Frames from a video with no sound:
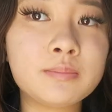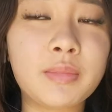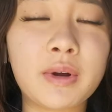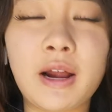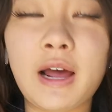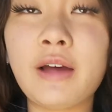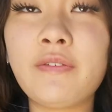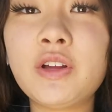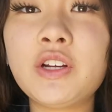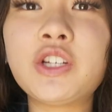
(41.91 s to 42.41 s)
but
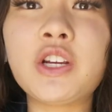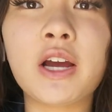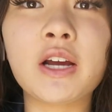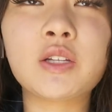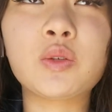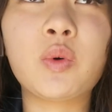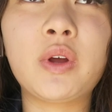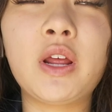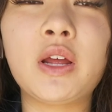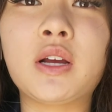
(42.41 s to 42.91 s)
I haven't
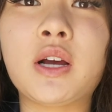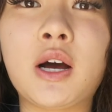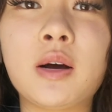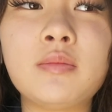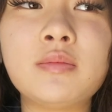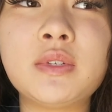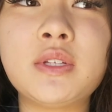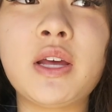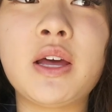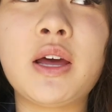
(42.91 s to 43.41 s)
checked when it
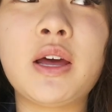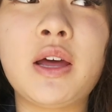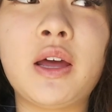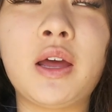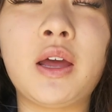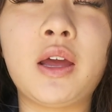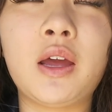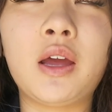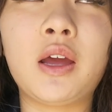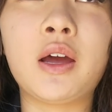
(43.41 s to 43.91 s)
comes yet,
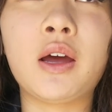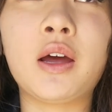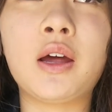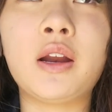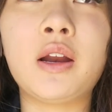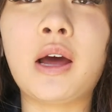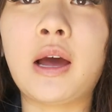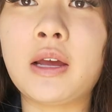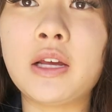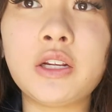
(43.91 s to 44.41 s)

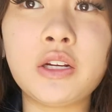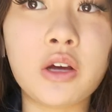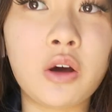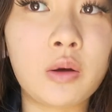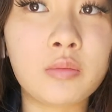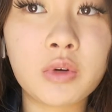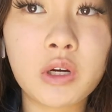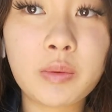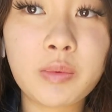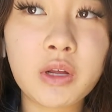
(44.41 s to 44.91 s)
and I know
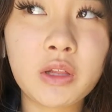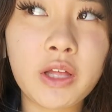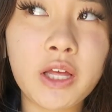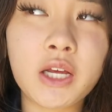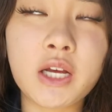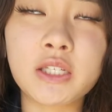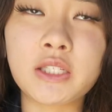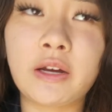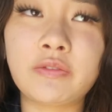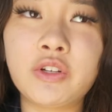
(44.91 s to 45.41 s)
I'm gonna be late
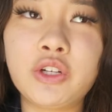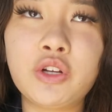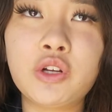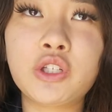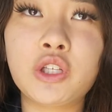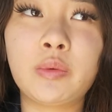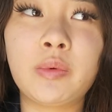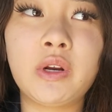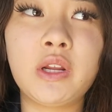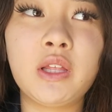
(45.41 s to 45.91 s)
because I have to do
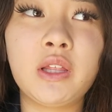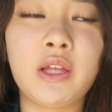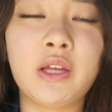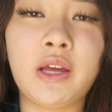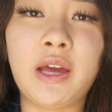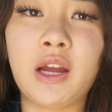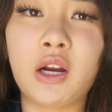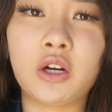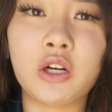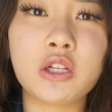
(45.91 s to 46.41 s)
so many like
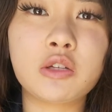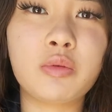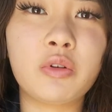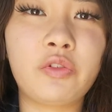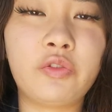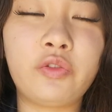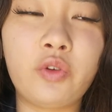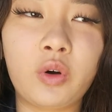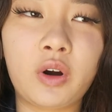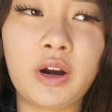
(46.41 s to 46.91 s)
errands
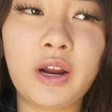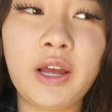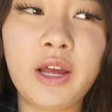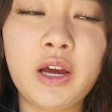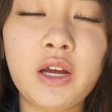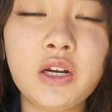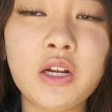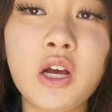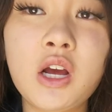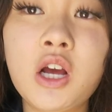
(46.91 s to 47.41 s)

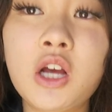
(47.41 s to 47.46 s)
beforehand.